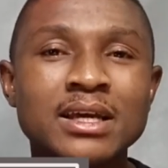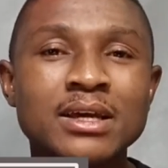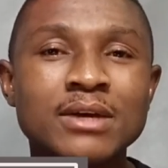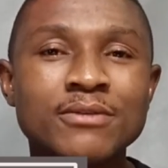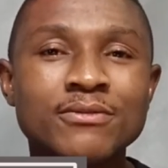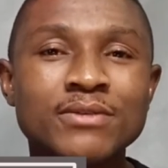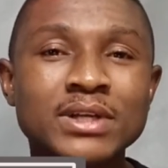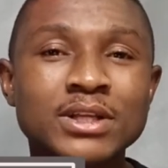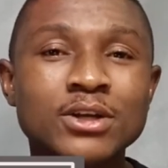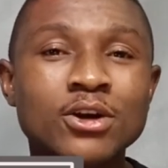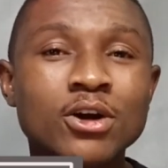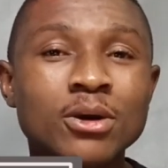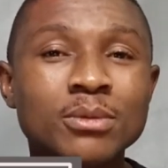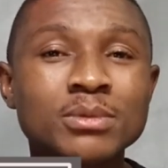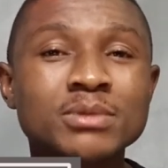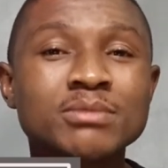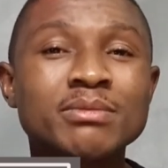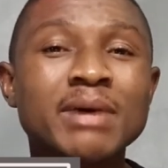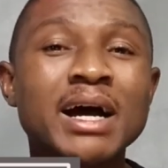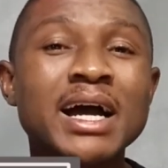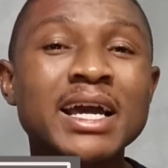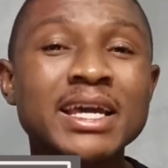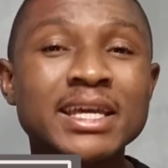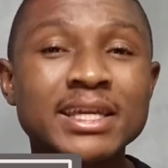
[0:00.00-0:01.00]
Faith comes
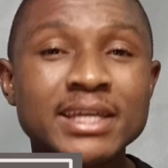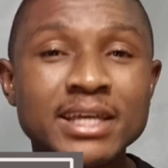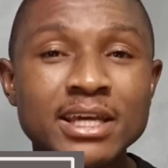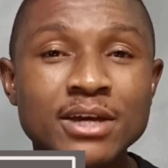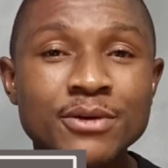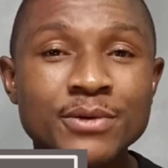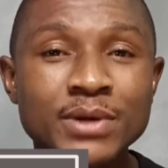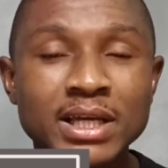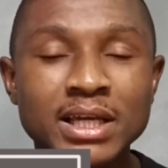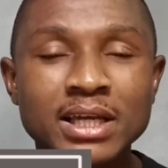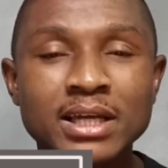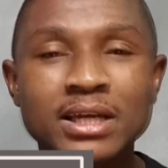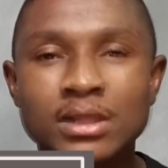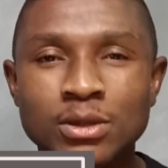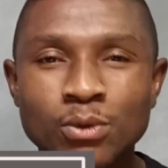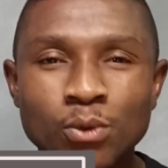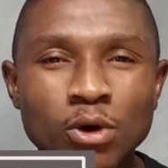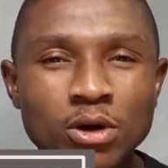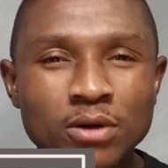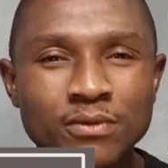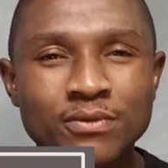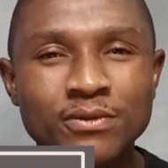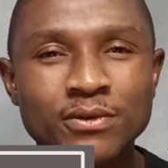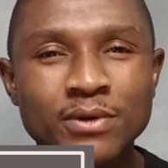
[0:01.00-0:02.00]
by hearing the
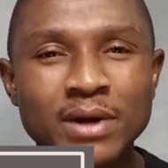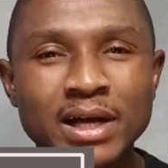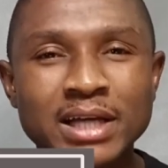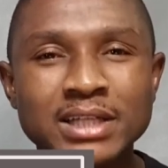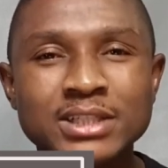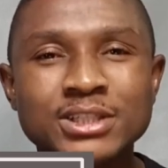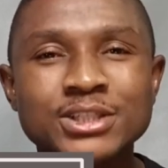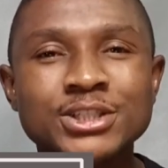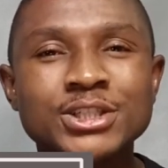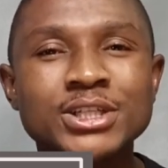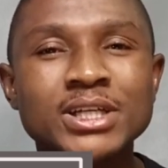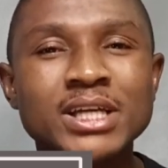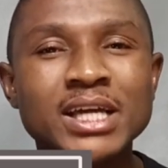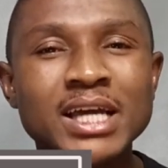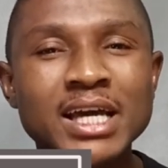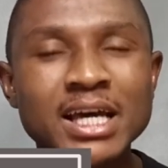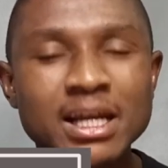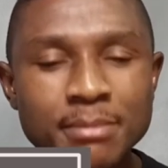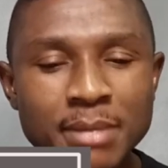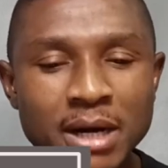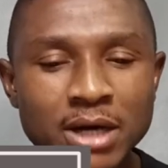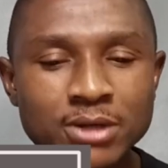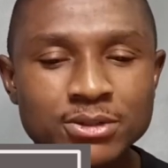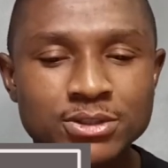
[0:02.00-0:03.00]
Word of Christ. She
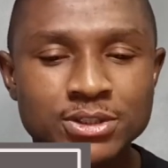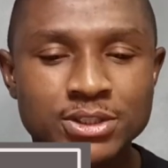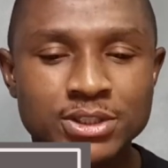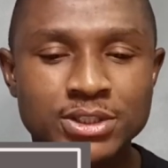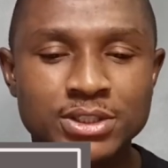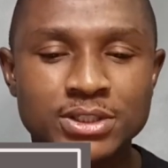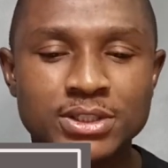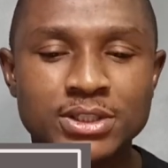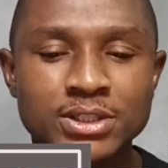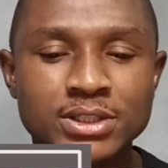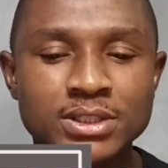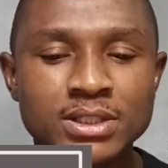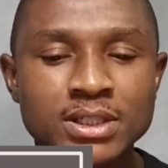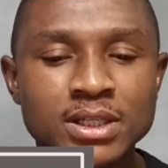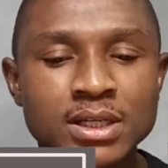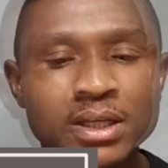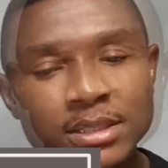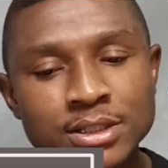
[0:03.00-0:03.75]
heard about Jesus.